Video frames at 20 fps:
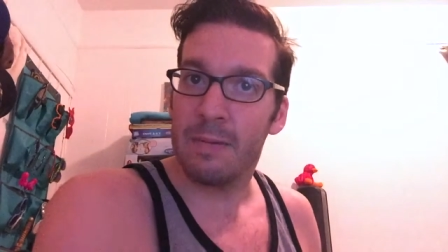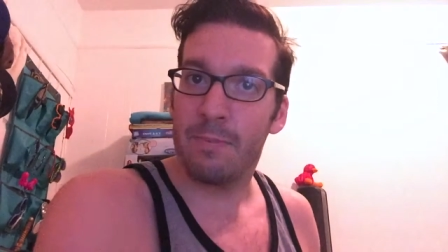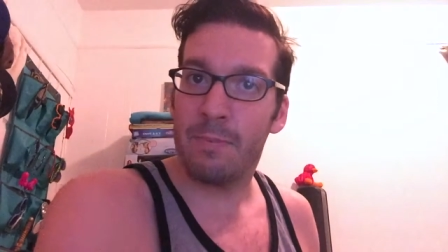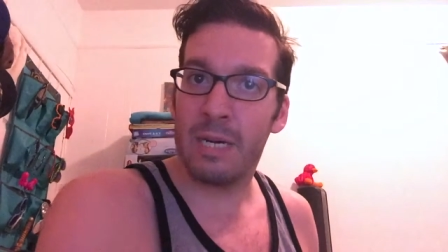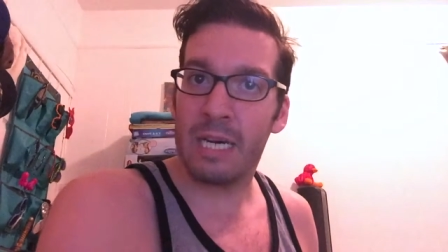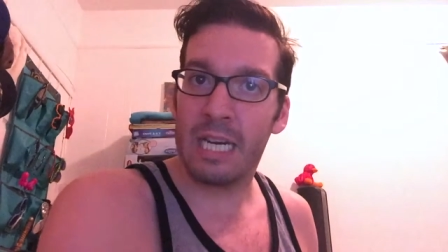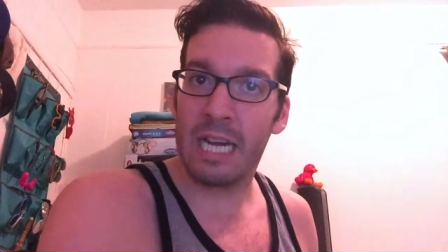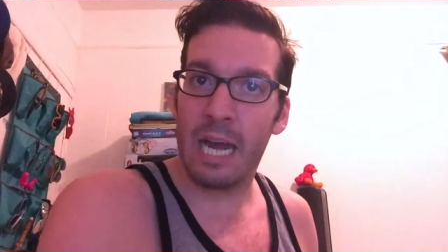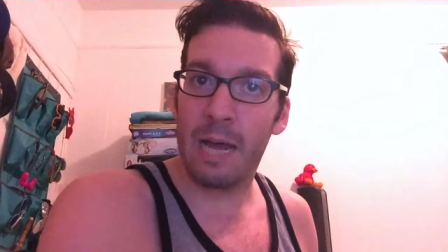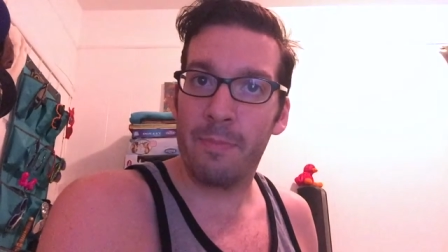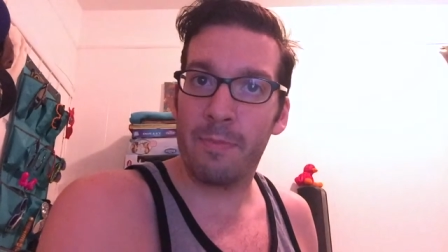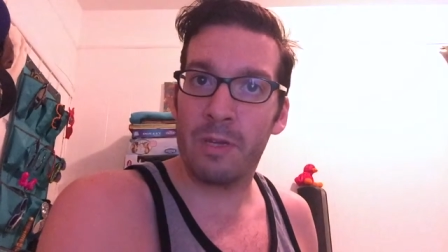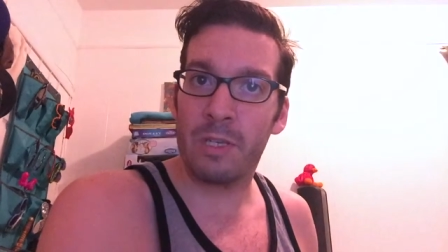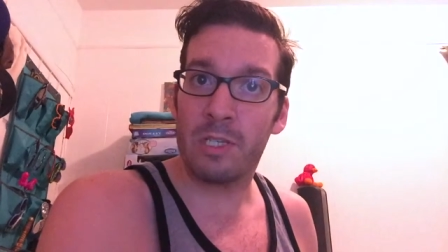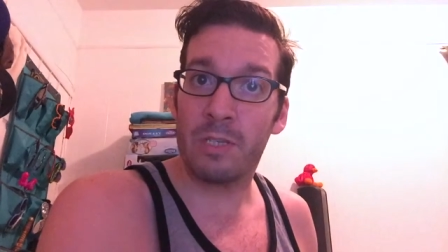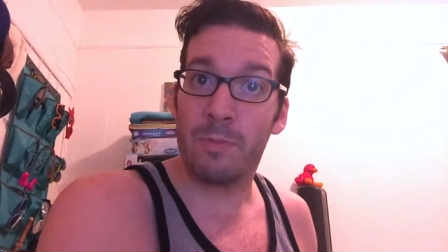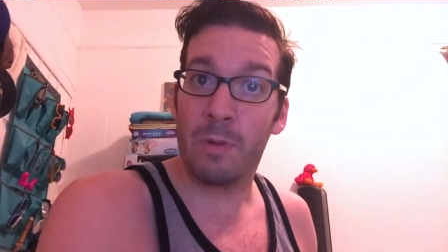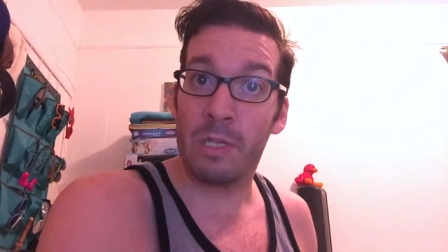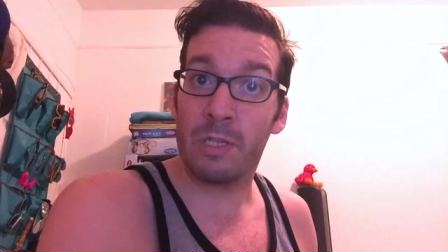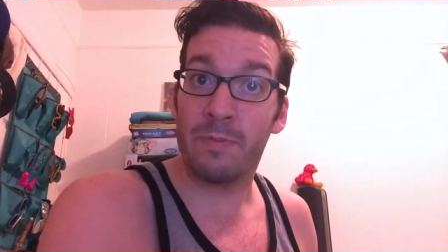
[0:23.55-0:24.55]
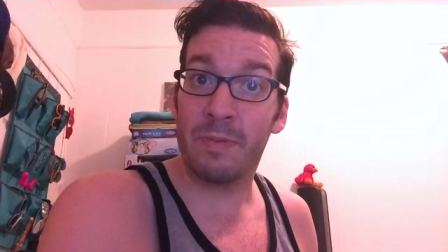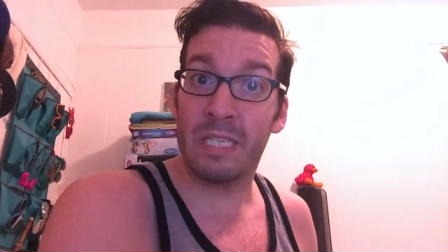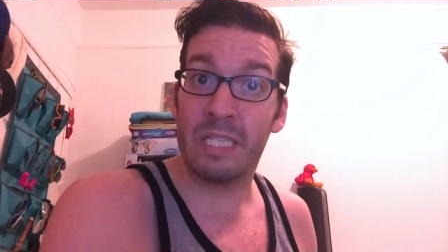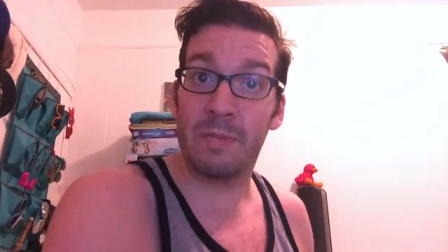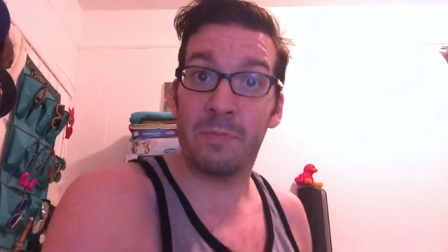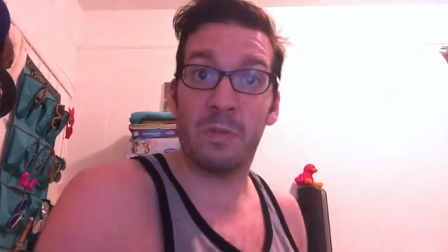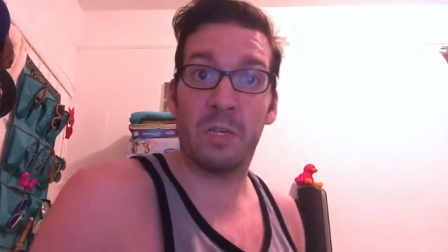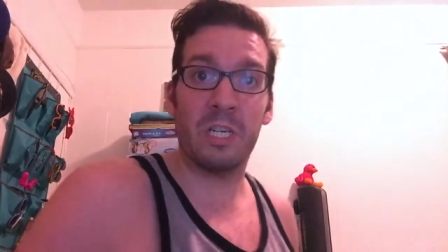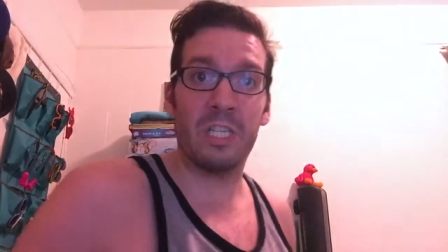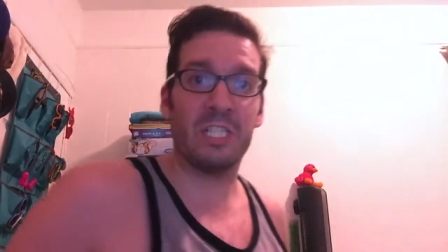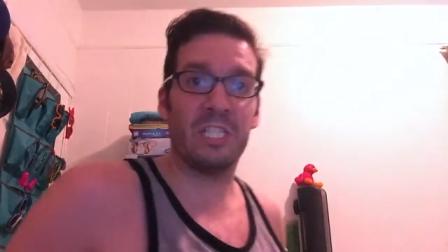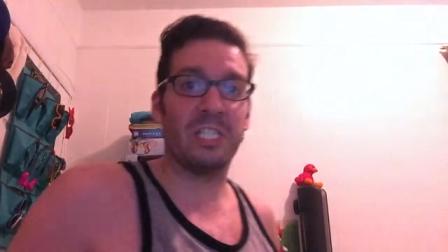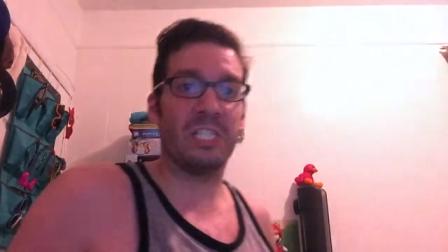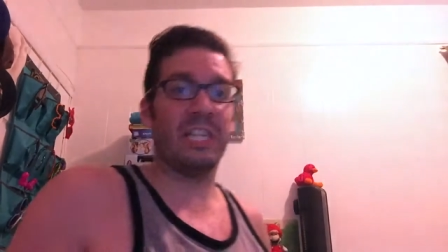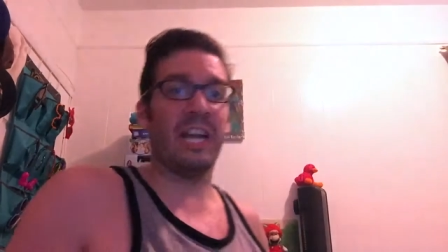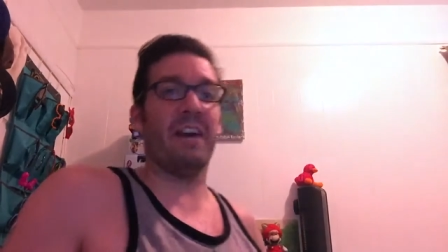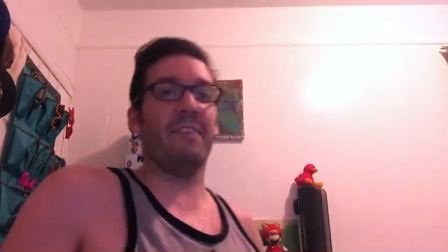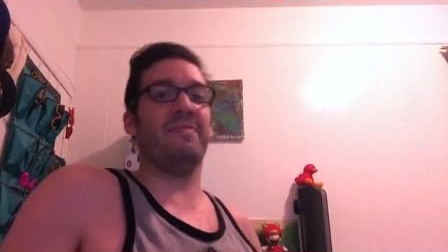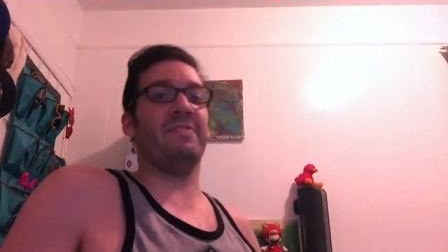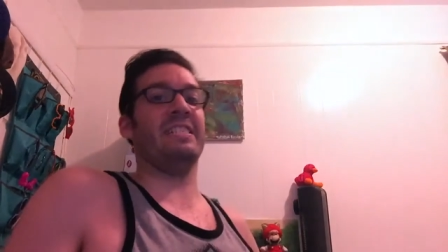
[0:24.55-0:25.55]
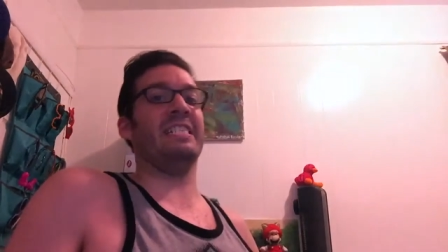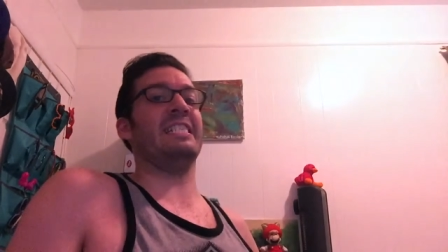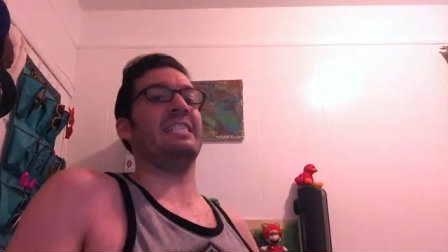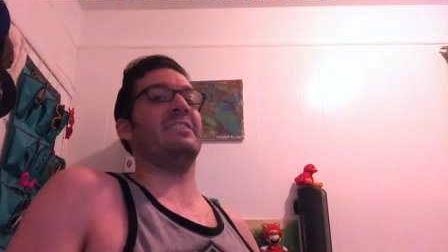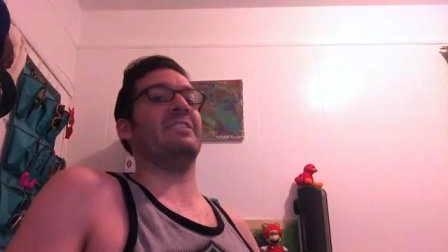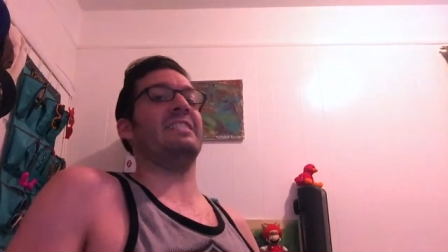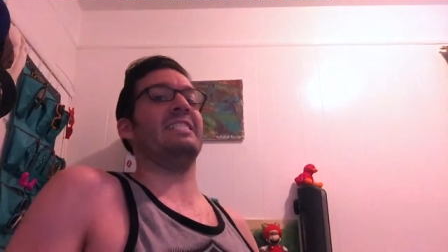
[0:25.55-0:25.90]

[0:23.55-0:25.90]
but um, there's supposed to be some good stuff in here